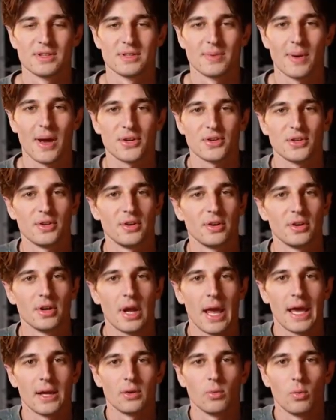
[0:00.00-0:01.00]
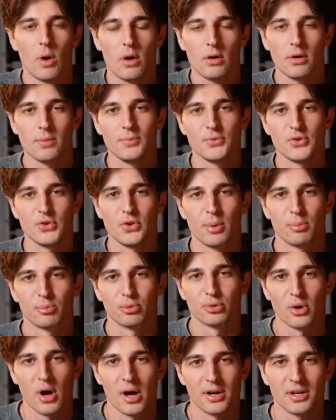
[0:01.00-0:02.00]
Sebastian here, and welcome to the
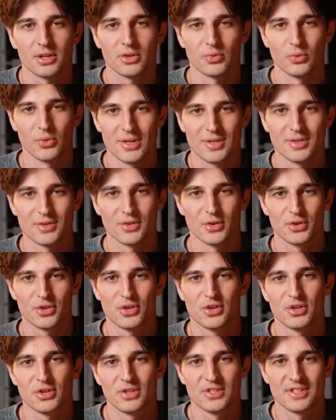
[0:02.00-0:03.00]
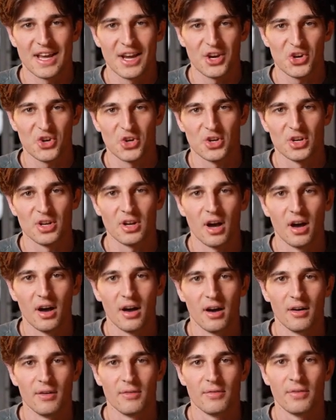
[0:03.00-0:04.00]
product research section
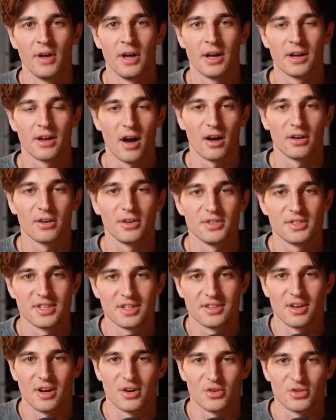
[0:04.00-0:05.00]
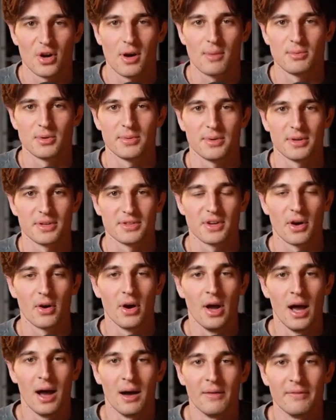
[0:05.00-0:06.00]
of Conquer TikTok Dropshipping. So
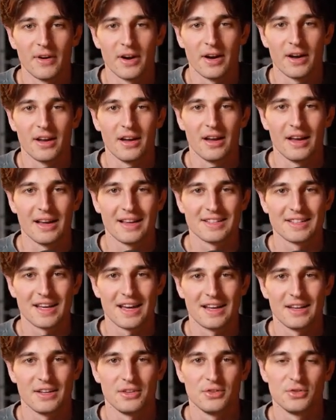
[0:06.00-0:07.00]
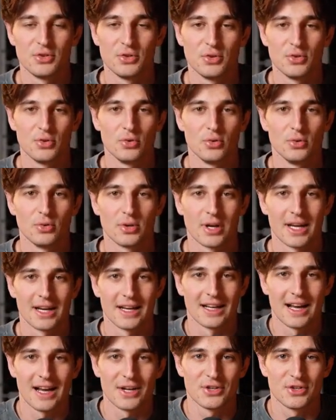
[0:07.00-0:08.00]
I'm very excited to kind
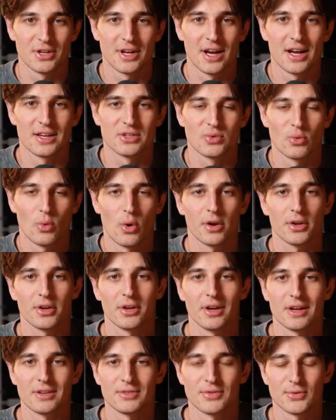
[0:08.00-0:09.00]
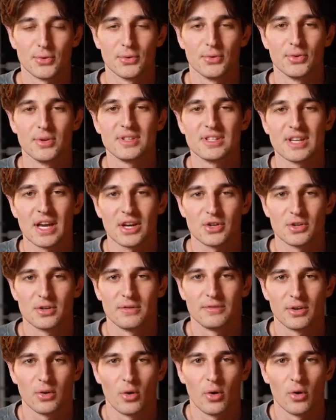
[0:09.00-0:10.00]
of guide you guys and walk you guys through this section
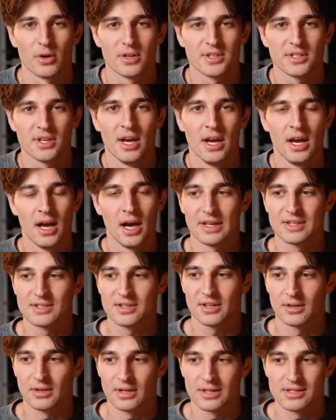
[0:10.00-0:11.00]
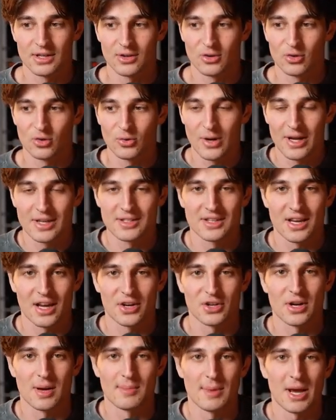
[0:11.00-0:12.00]
of the course. It's a great
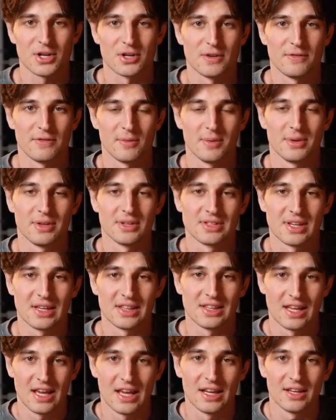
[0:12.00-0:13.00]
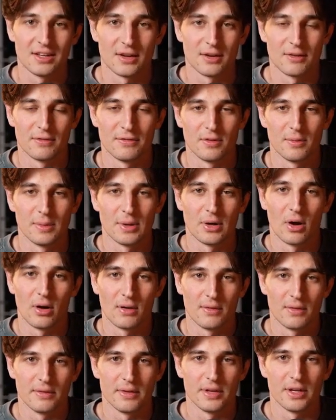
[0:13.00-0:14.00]
section. I'm actually filming this at the end of filming
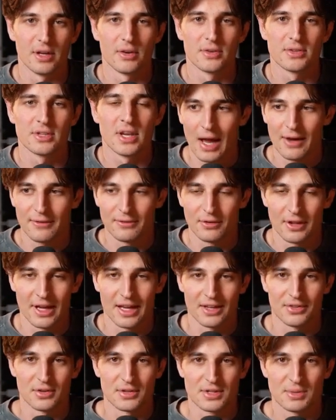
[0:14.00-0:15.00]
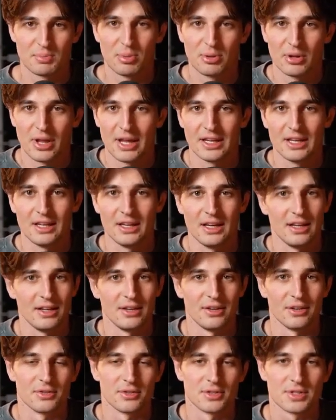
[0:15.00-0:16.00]
all of the videos. I feel like there's plenty in
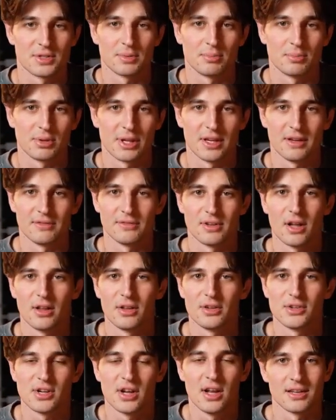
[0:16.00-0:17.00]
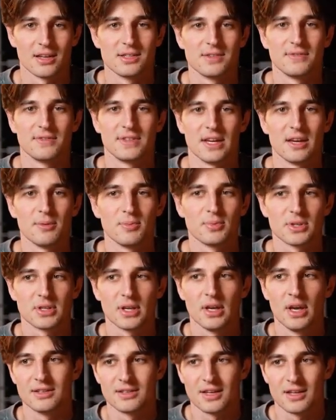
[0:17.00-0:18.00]
here. There's plenty of knowledge, tons of
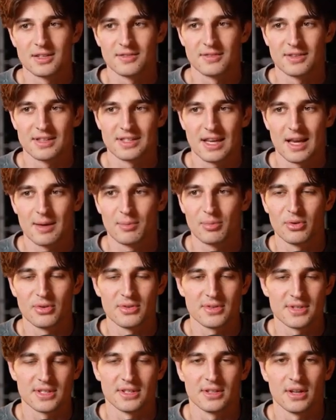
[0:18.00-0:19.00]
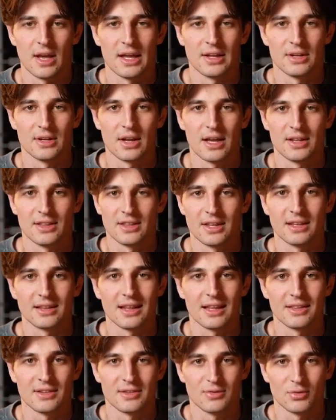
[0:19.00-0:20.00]
tips, and tons of examples. And I think
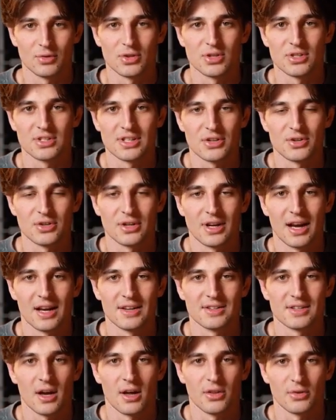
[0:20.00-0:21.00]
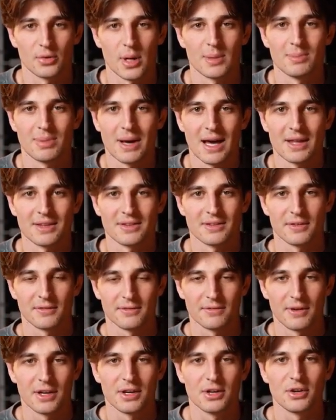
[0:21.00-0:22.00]
that this will just set you guys on the right path to
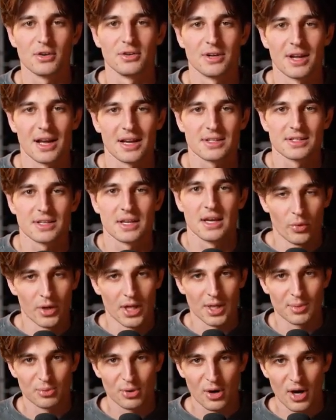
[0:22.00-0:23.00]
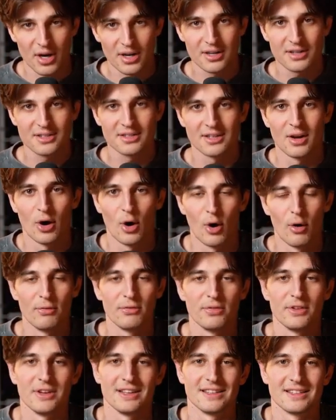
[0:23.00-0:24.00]
finding your next winning product.
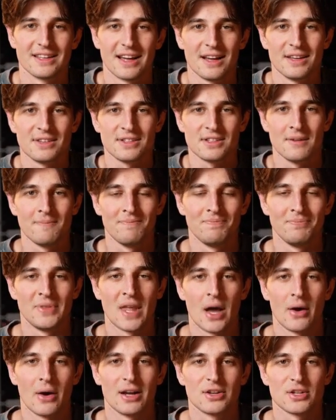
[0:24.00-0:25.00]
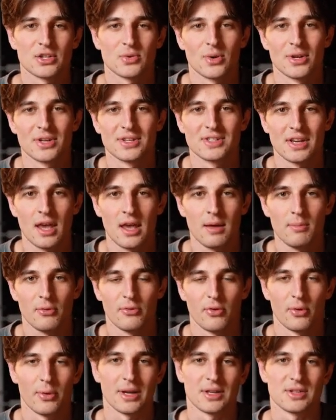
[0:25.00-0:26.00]
Hopefully it does. Now, I just want to say
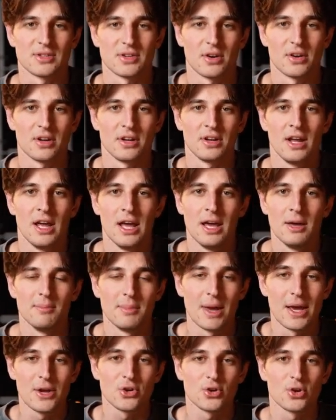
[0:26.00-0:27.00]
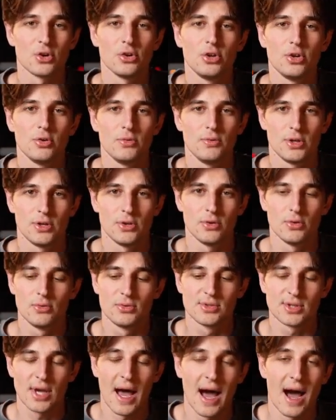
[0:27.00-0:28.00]
before we get started, make sure you
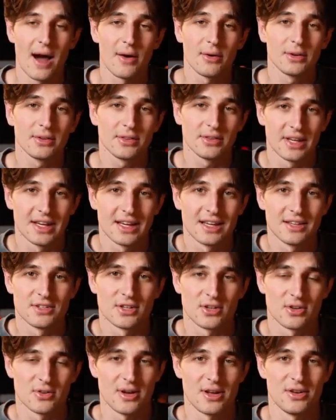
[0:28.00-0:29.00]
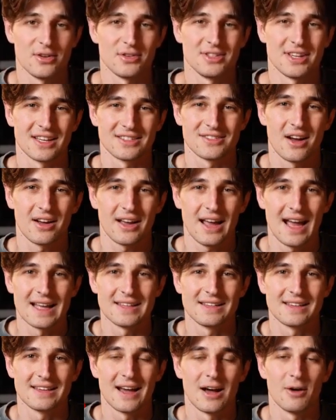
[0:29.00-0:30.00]
use our link to create your TikTok
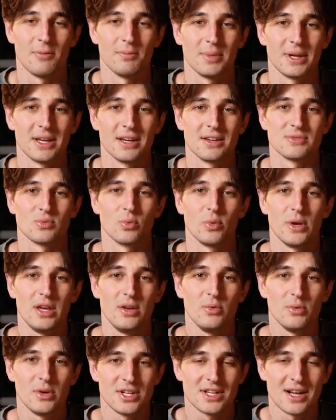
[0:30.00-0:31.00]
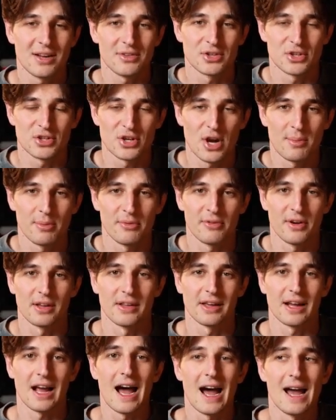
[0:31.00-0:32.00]
ads account, because we reached out to Shopify.
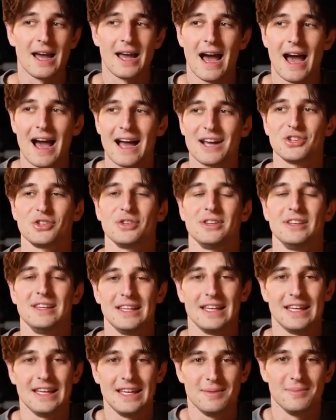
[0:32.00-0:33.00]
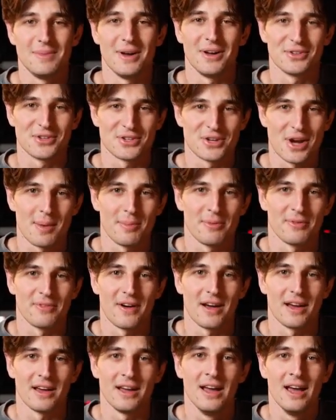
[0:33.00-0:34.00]
Like, I actually emailed
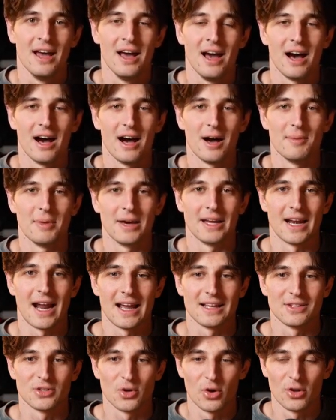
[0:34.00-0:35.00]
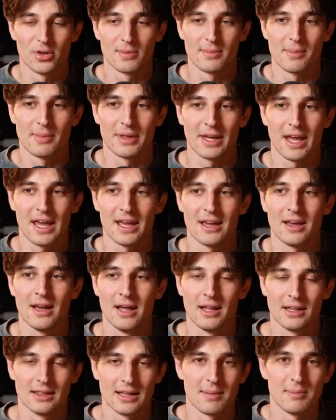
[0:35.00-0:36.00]
Shopify and I told them, I'm like, hey,
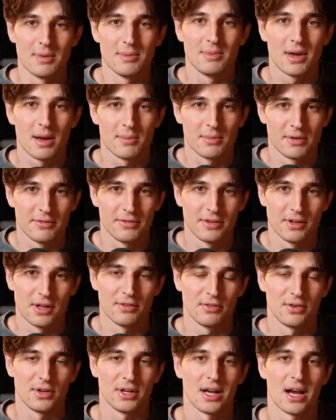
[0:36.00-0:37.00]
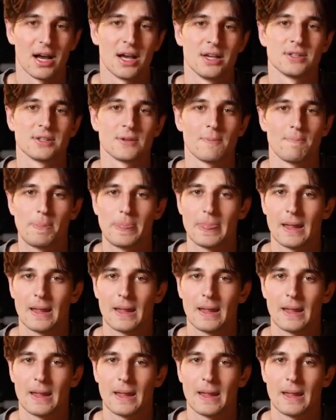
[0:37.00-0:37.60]
let me become an affiliate for you guys.